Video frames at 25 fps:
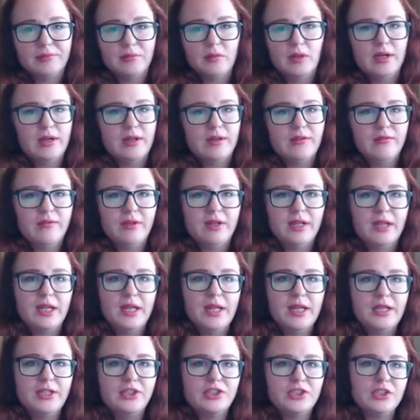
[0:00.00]
went on
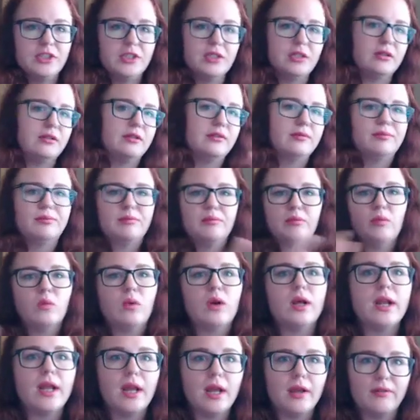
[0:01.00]
vacation, or
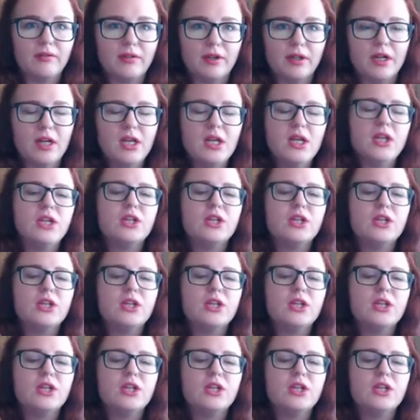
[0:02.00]
whatever.